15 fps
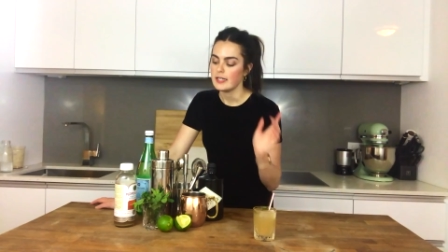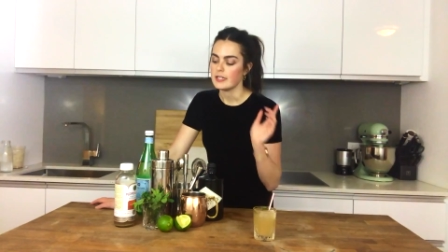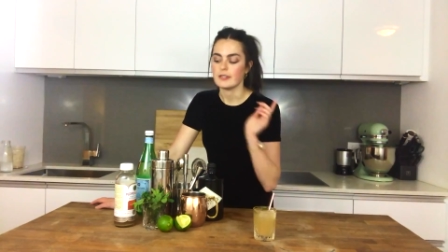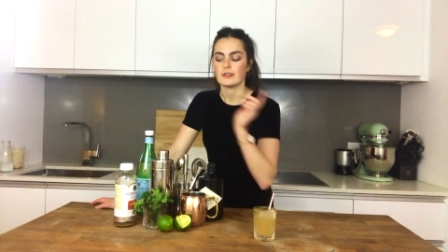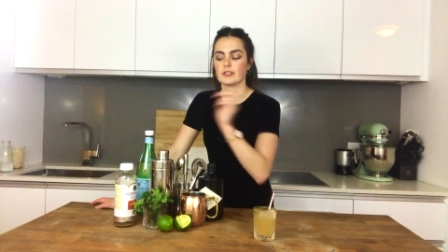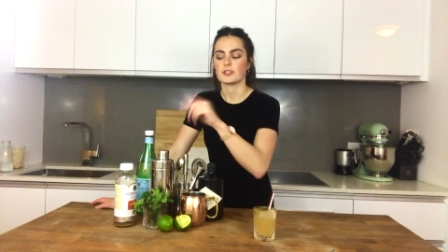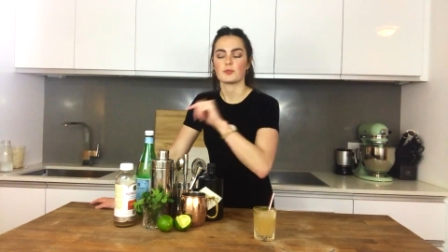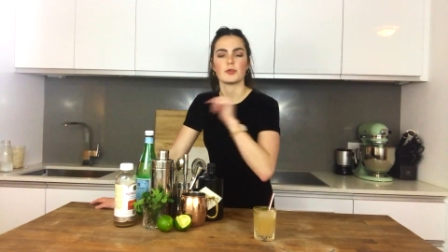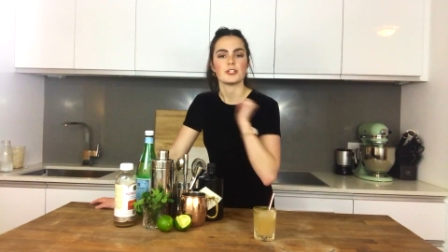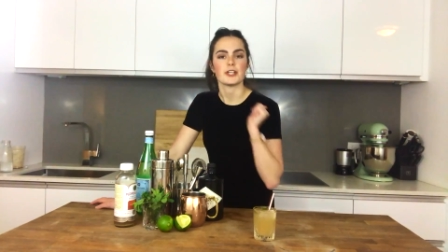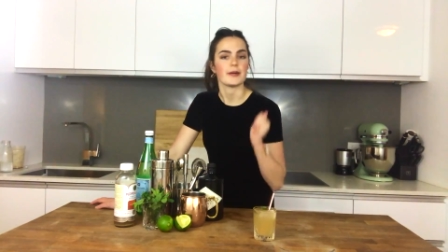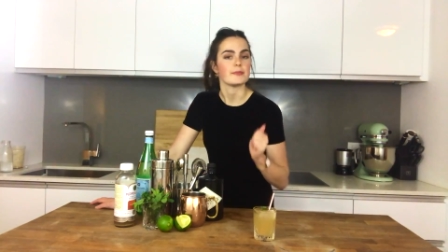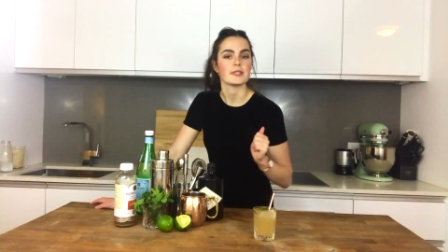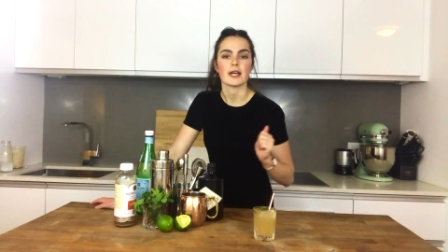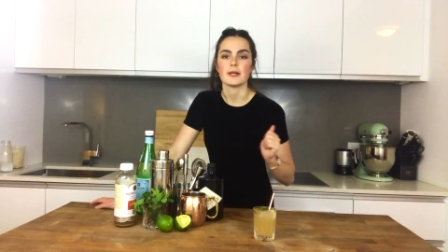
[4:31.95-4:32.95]
You can switch
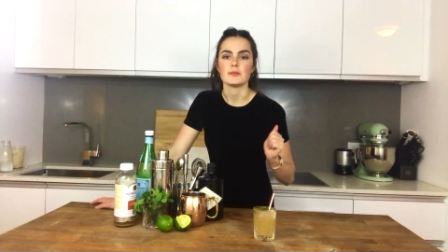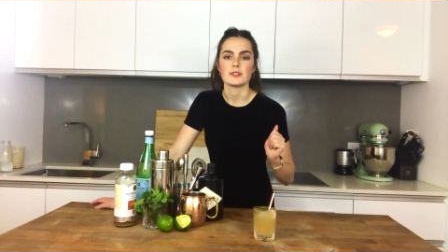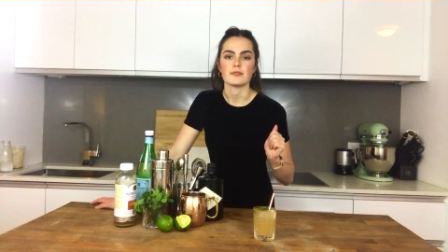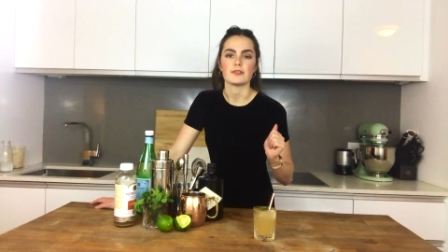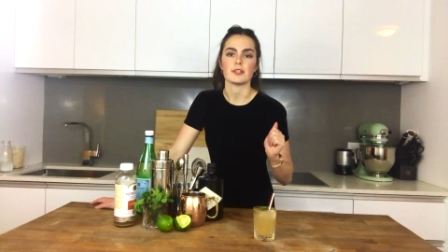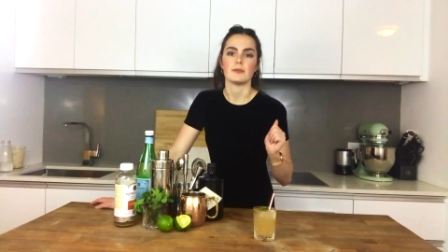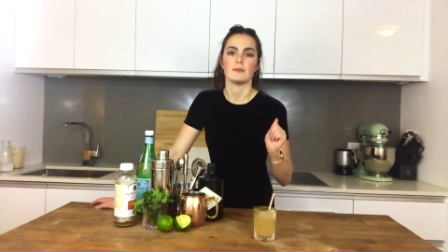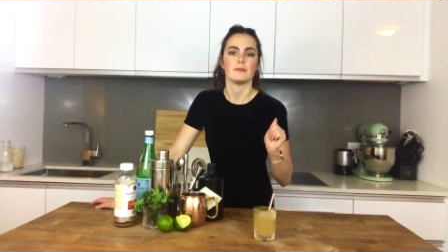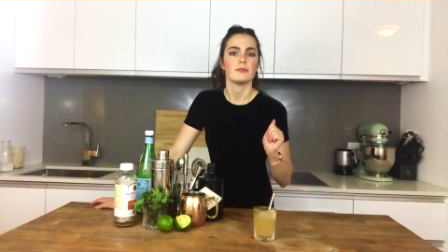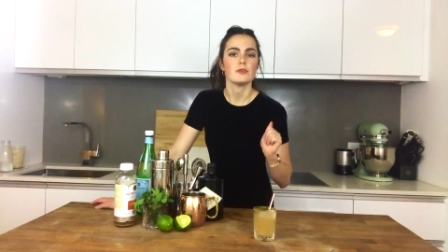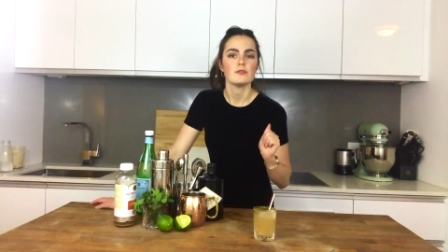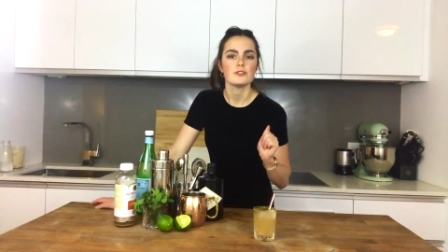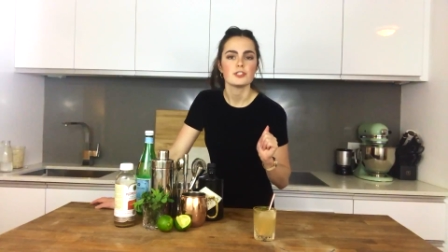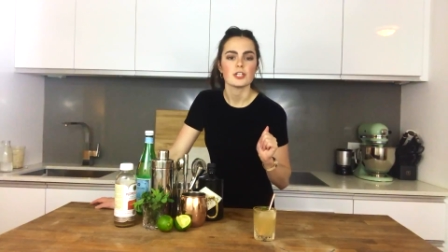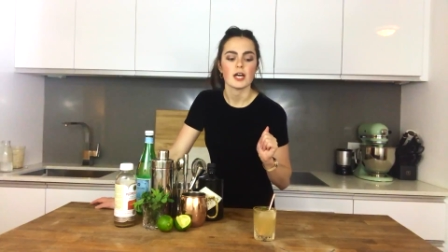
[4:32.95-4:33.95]
up types of
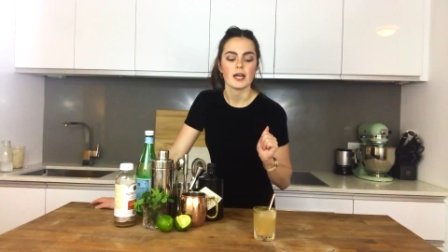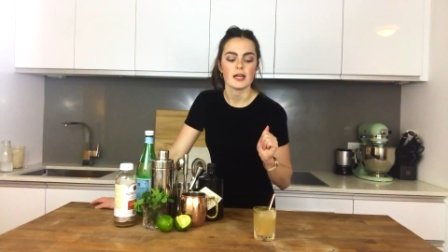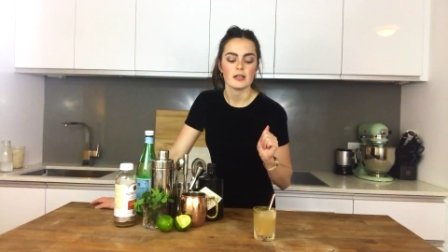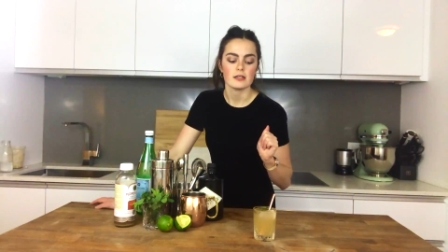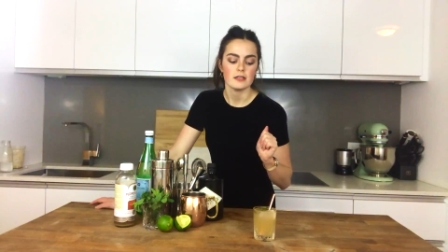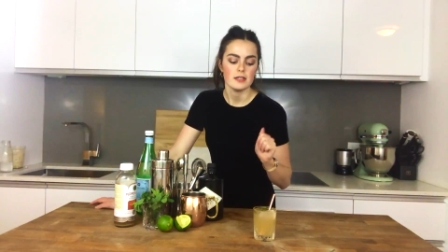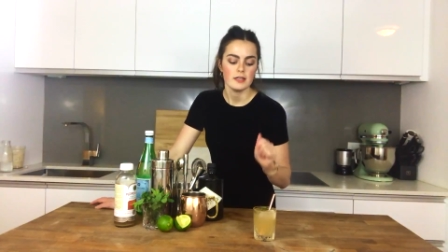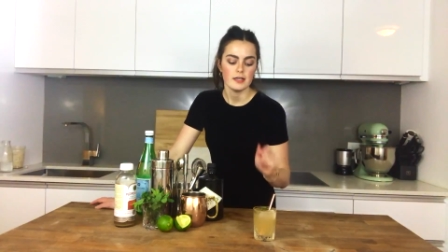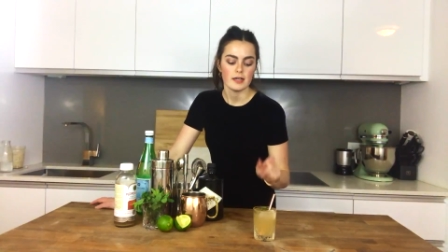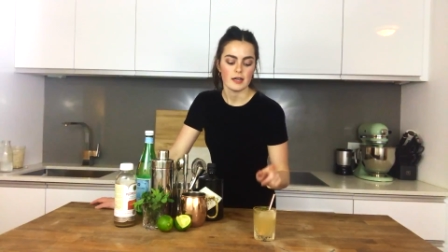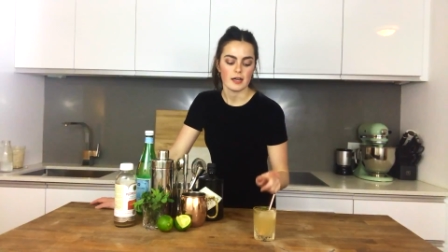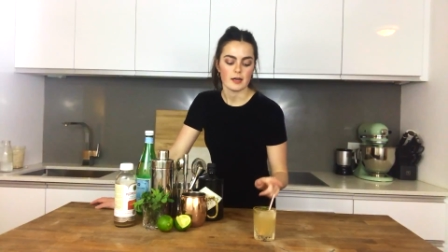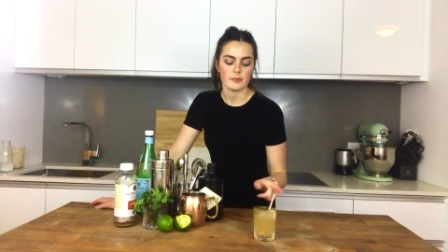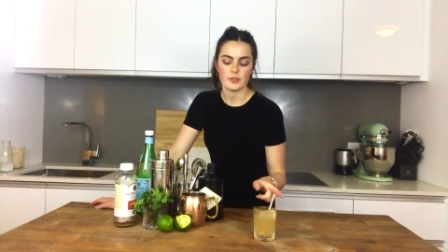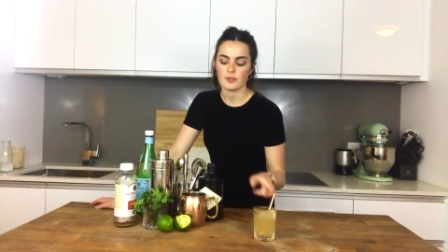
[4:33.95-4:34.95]
kombucha,
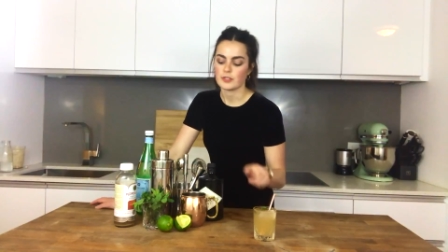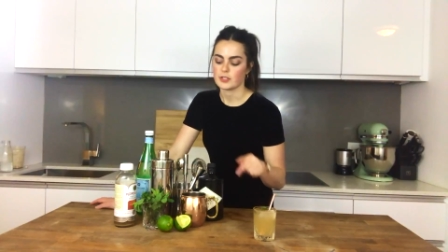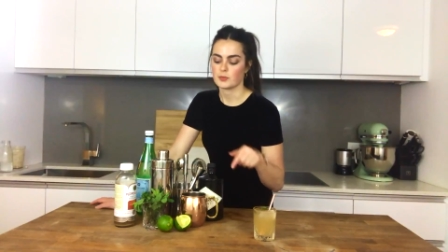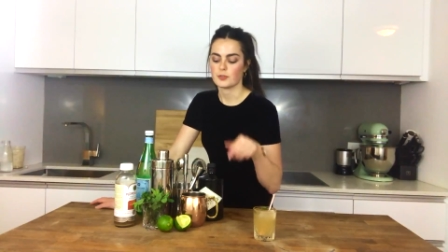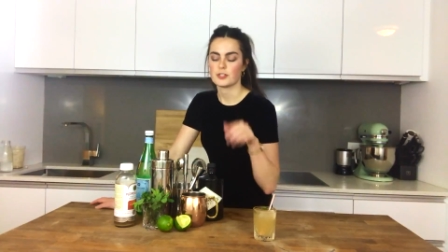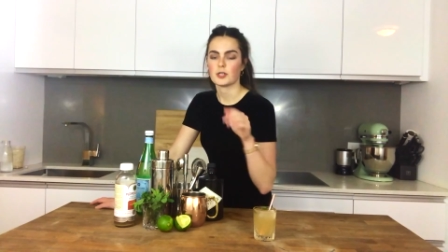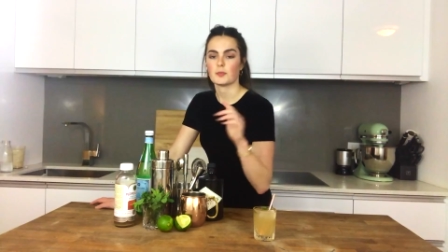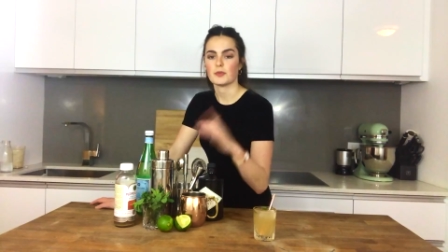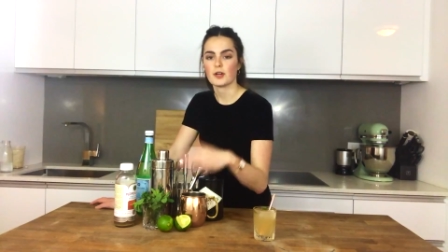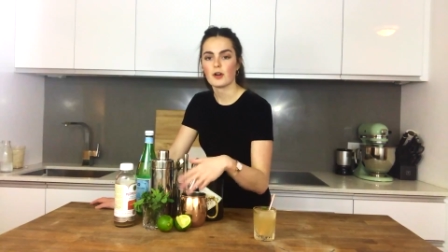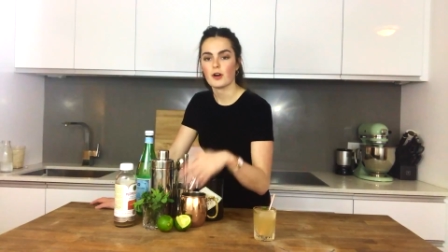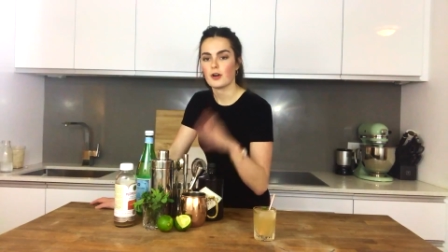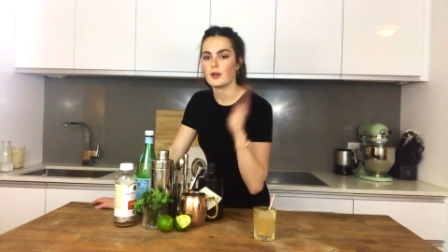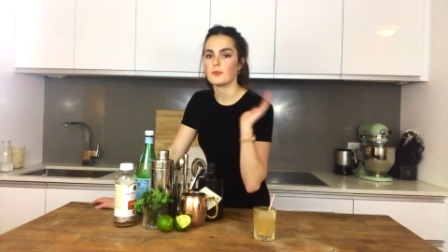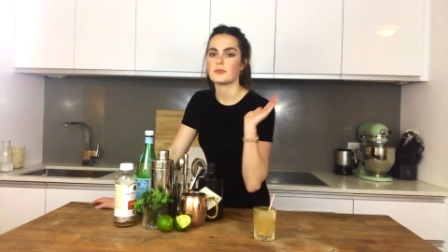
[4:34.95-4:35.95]
you can switch up the
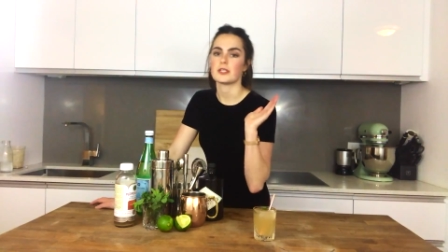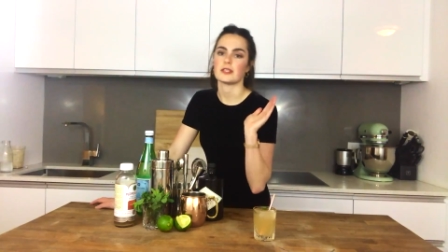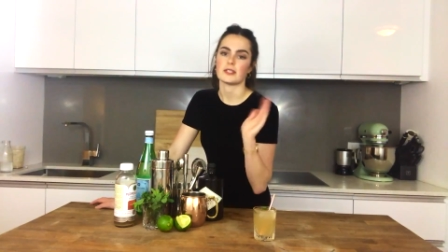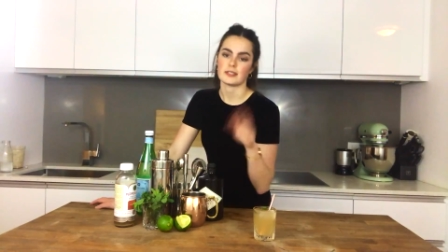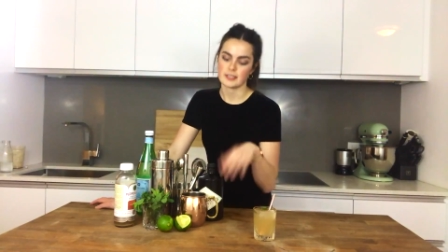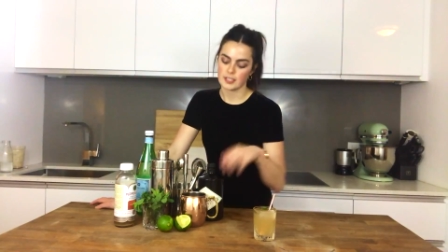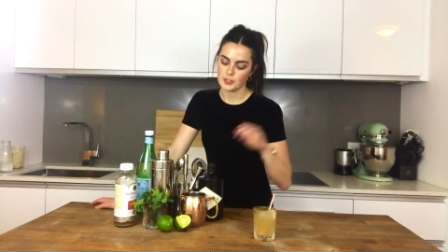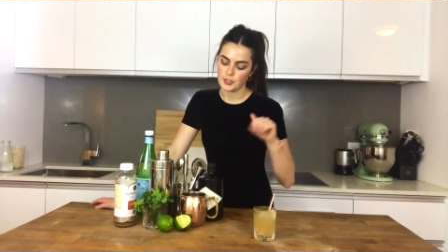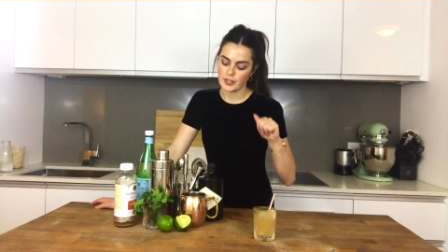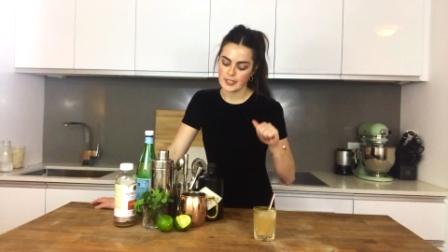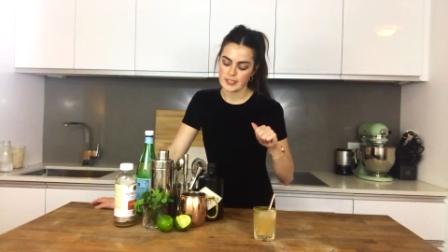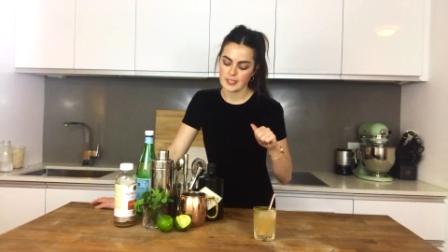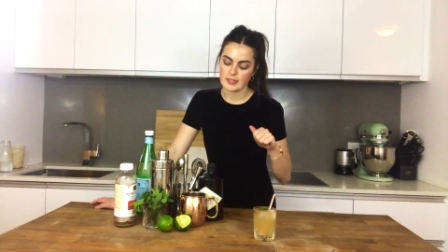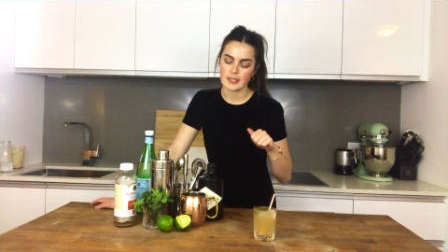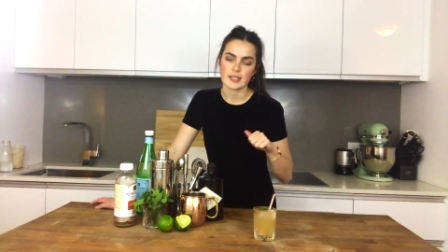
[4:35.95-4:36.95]
herbs and the
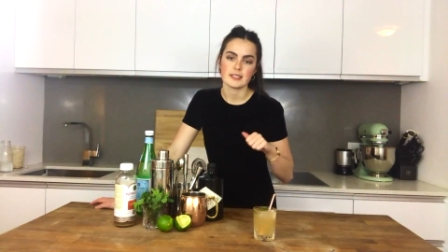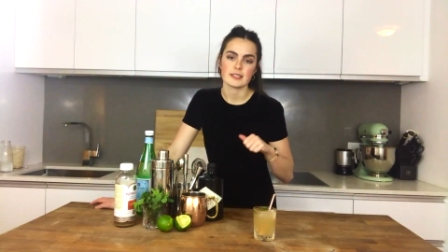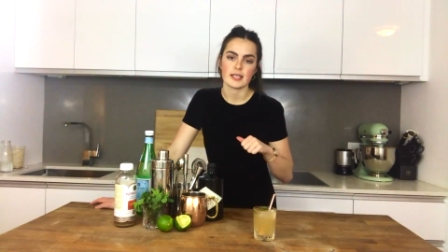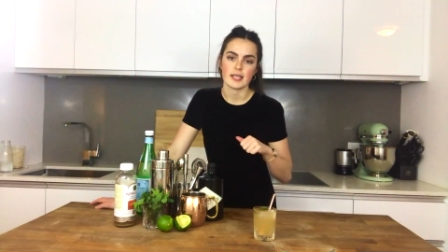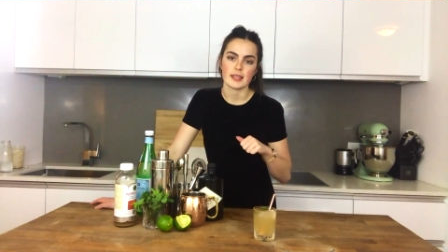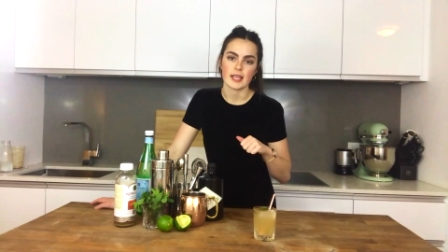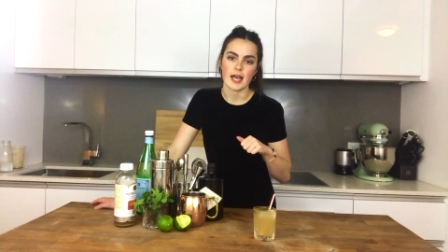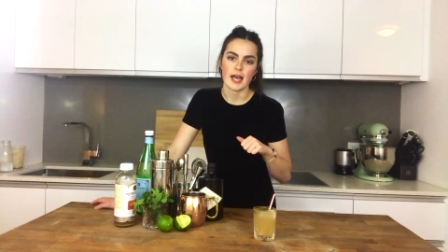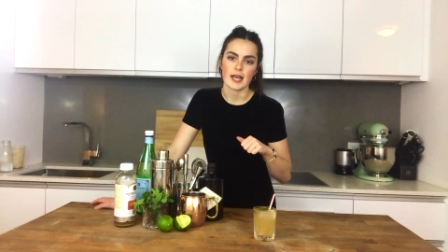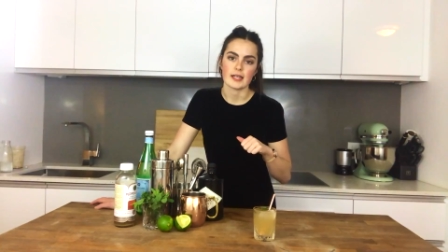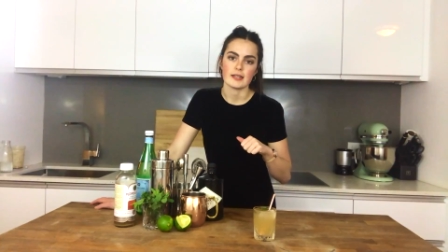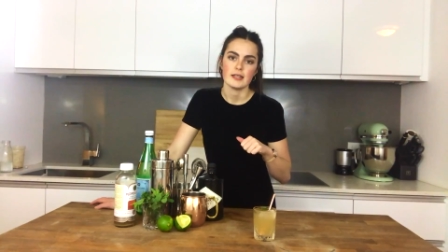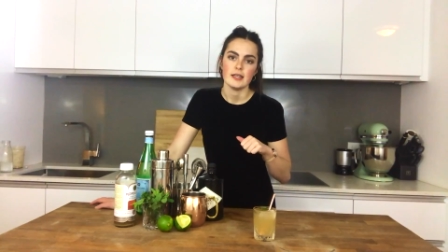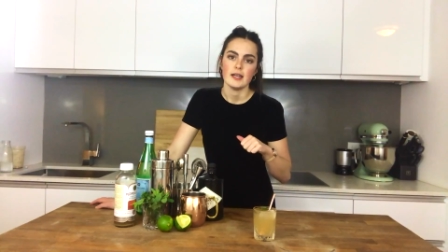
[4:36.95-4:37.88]
citrus and things like that.